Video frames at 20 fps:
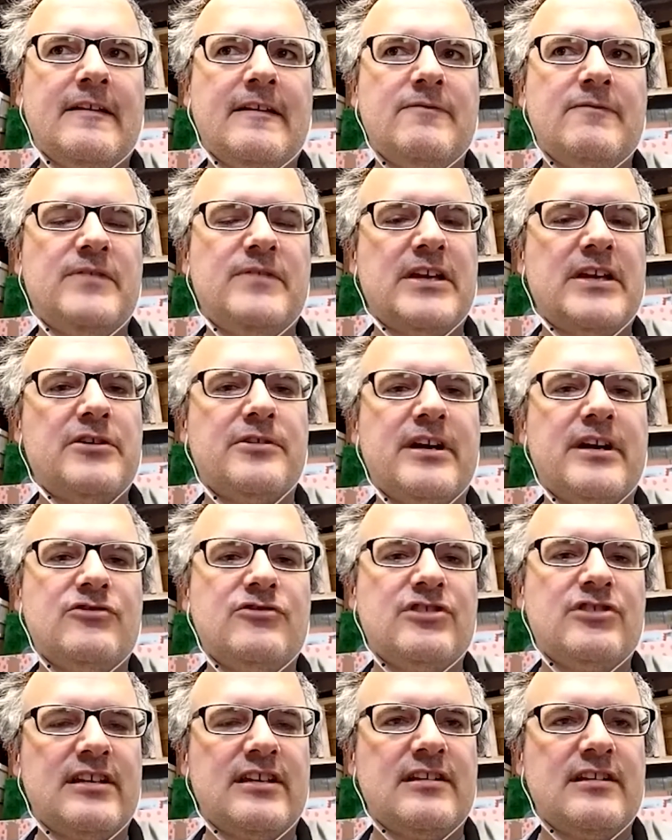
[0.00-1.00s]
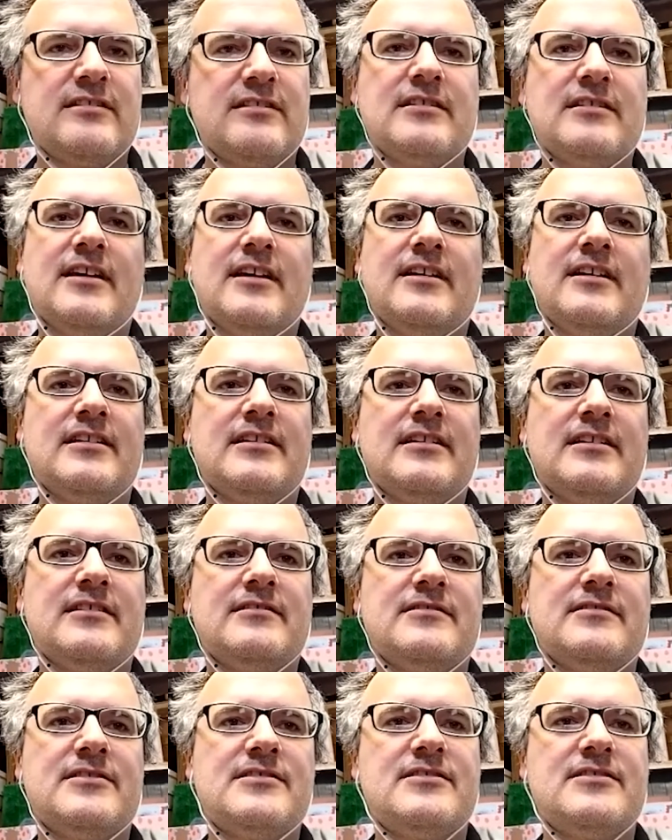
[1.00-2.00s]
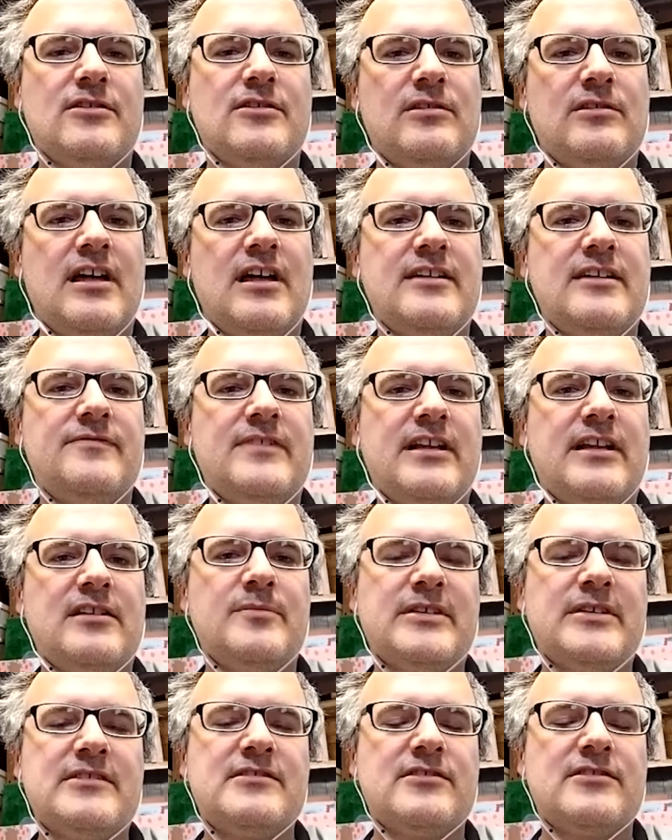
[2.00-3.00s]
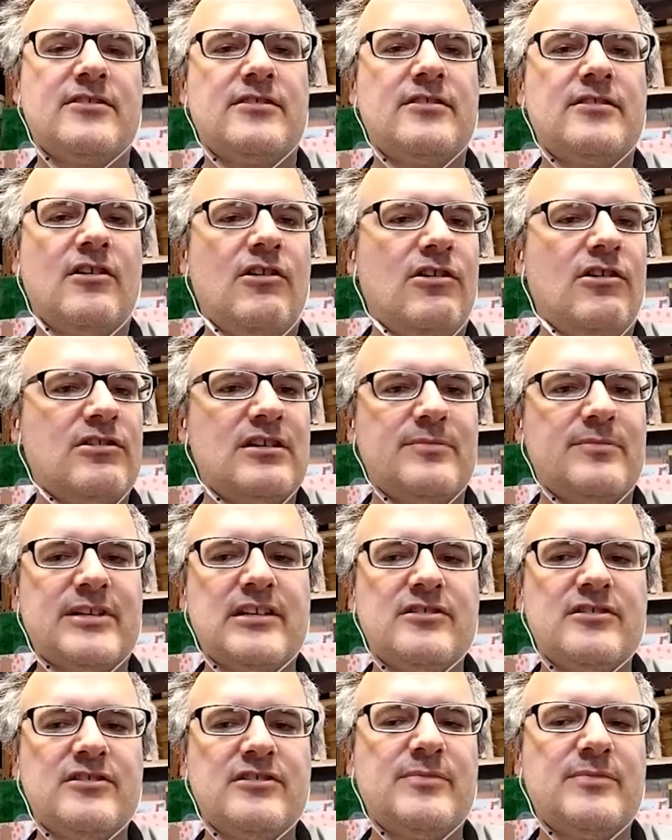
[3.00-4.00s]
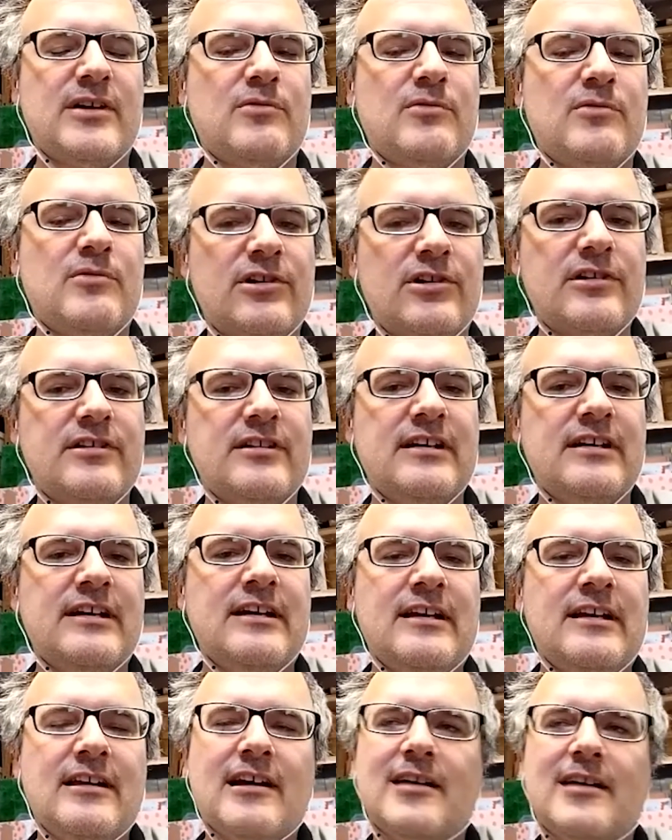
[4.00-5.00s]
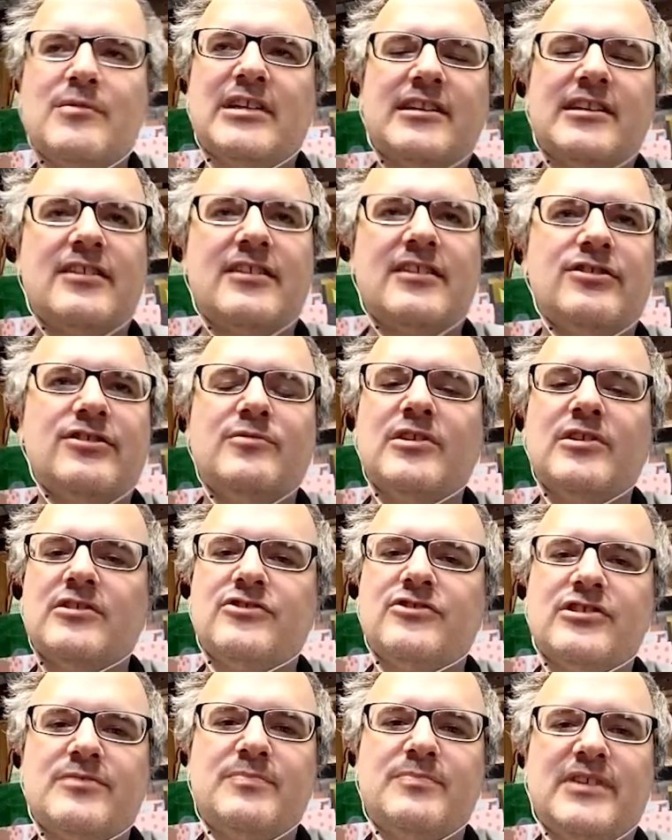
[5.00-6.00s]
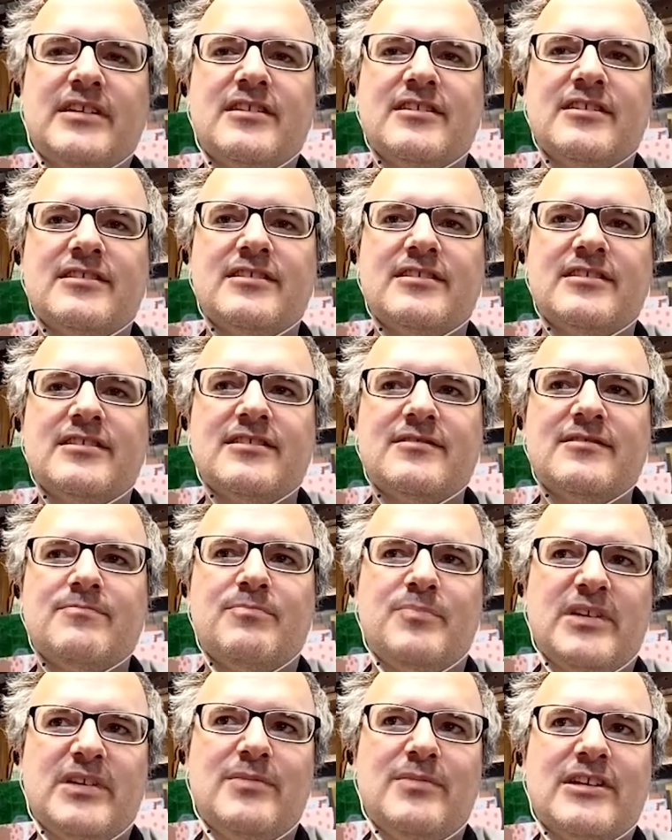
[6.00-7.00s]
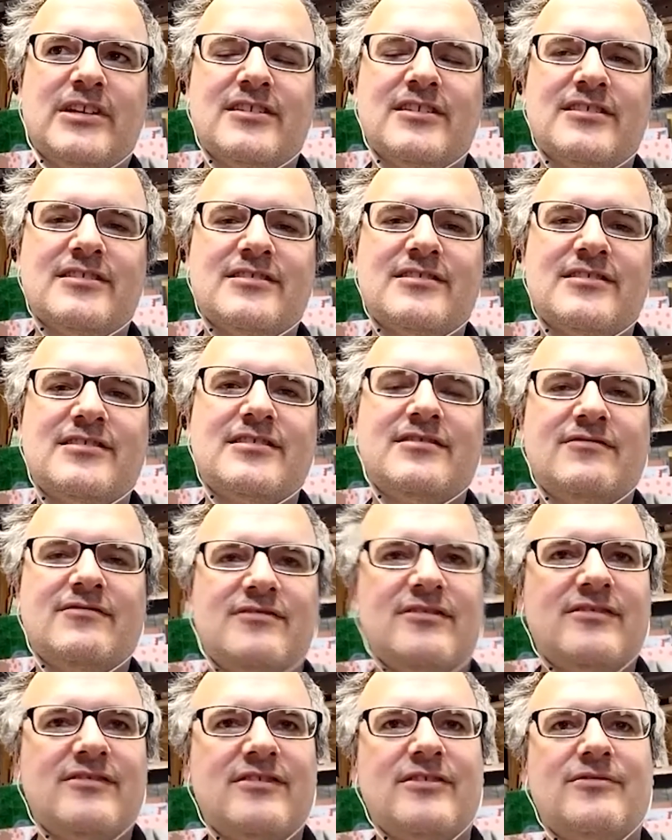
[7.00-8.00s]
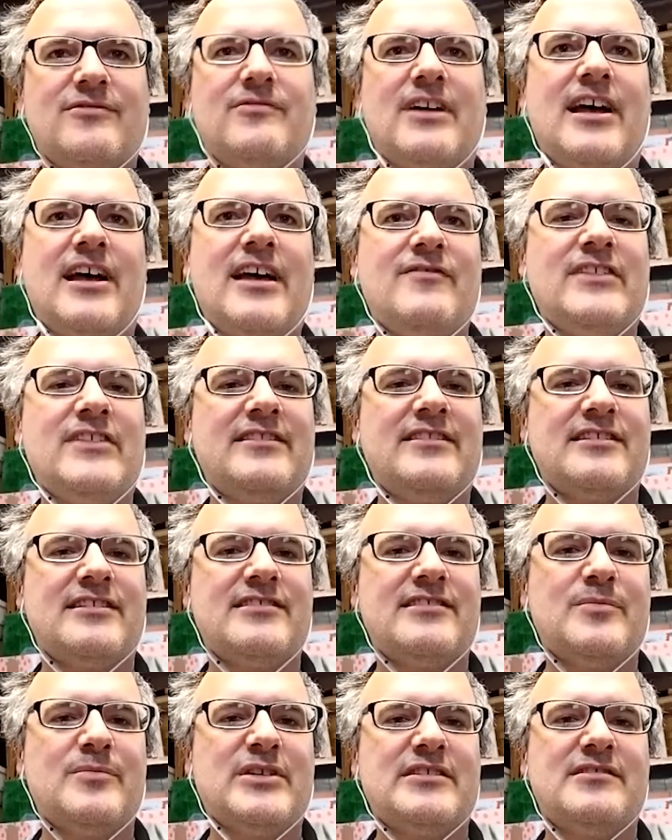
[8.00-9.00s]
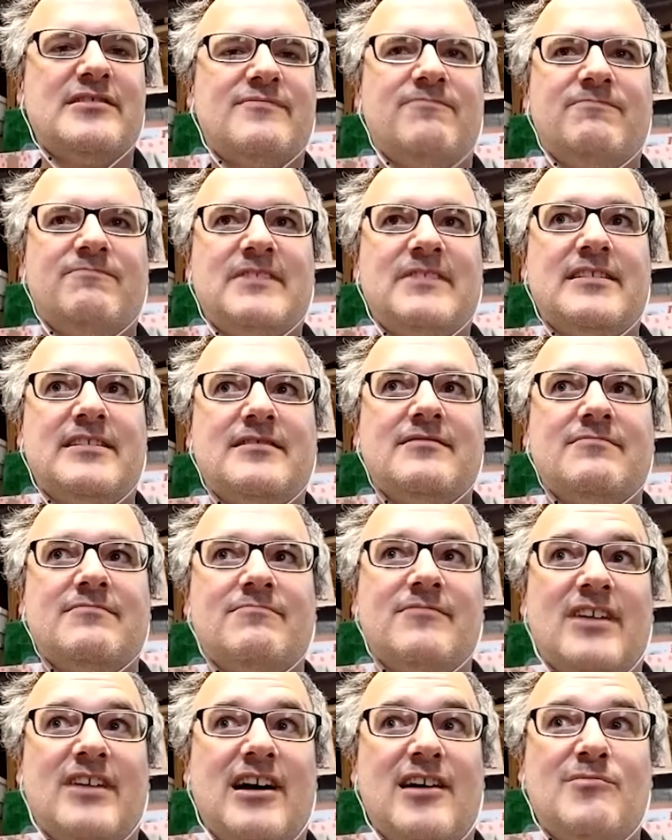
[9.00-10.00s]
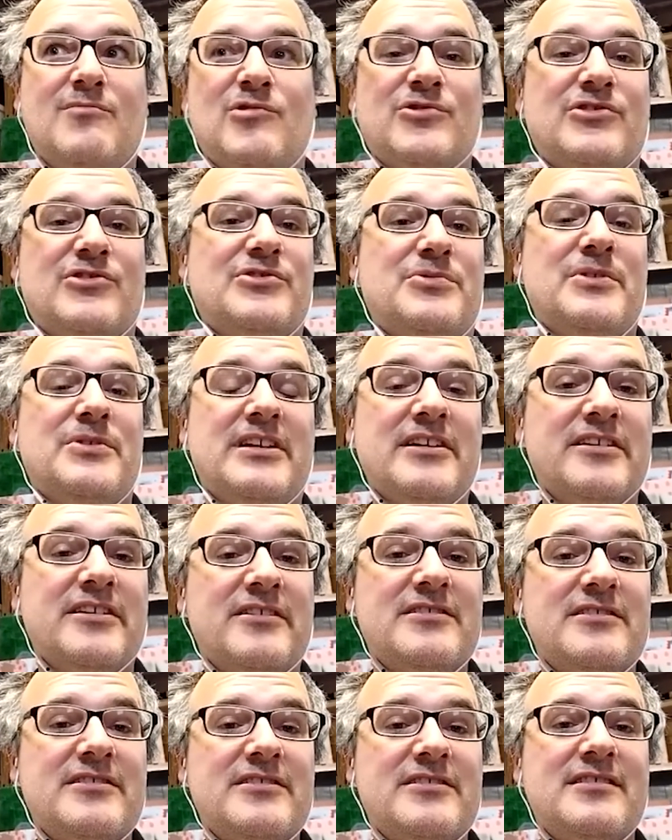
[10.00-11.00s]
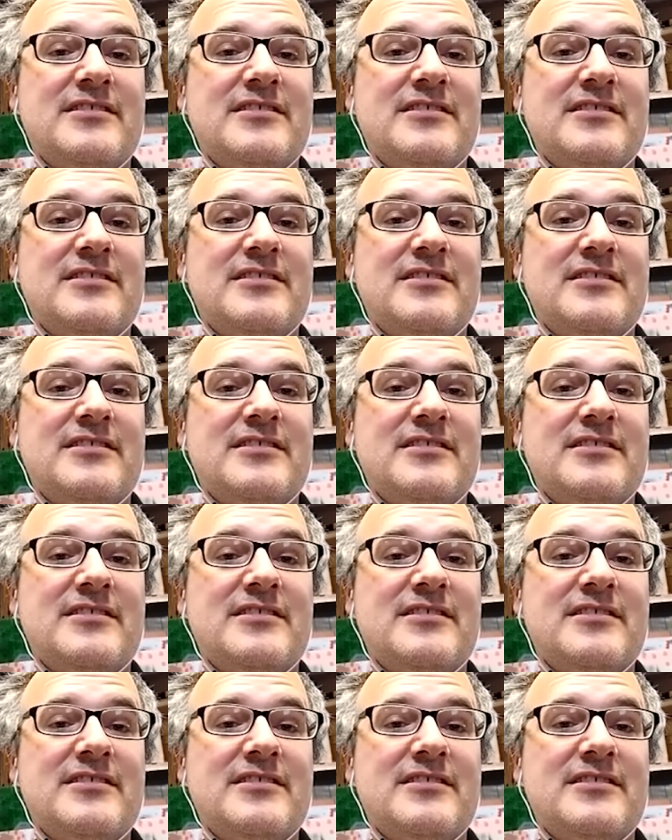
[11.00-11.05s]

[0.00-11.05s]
figuration and still life elements are all coming into my work. I mean, it could just because be because you know I haven't had an exhibit in almost two years,